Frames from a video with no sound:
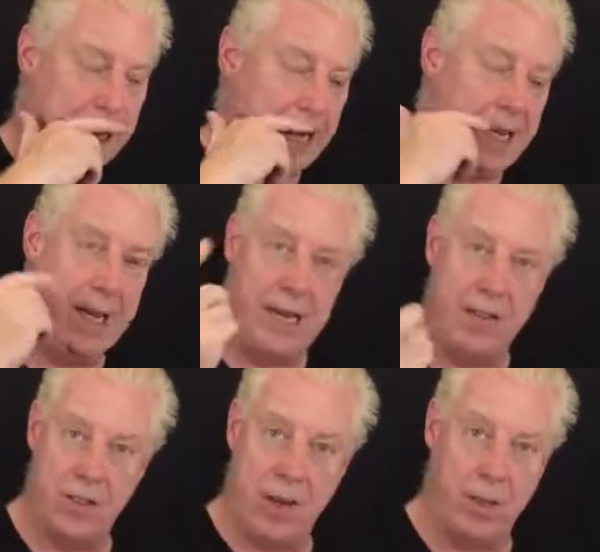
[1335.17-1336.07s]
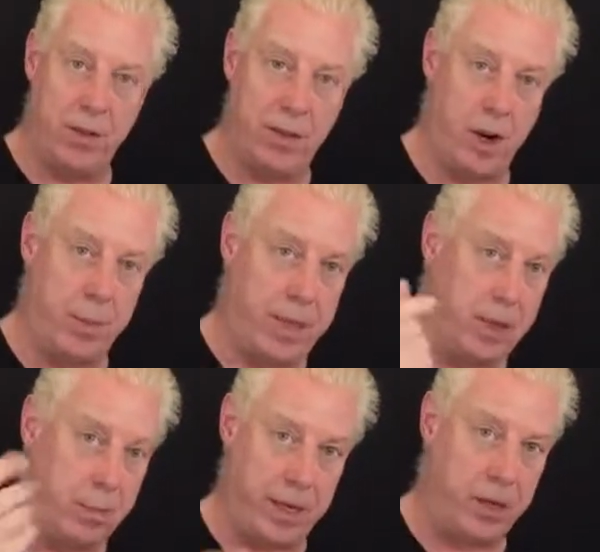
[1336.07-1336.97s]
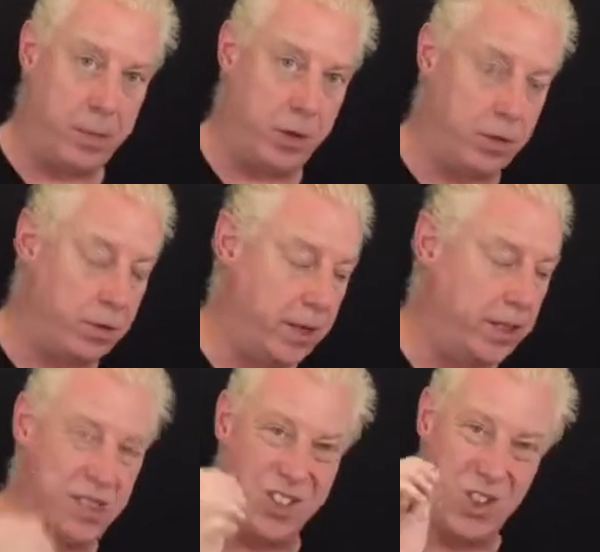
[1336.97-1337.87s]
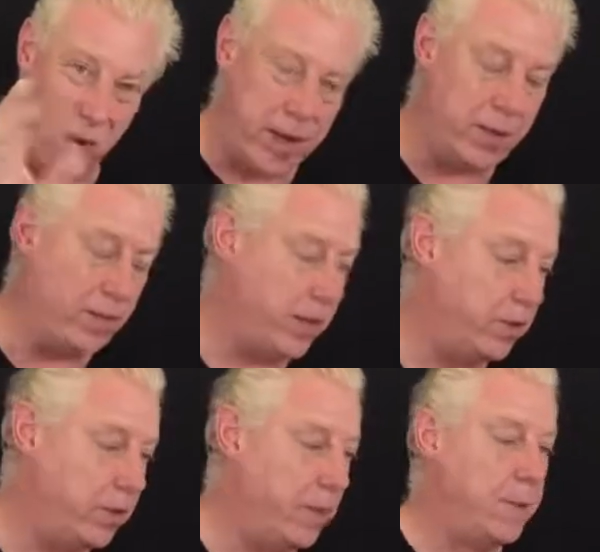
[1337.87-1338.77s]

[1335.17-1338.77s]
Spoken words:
in timeline therapy and mental emotional release is great for this,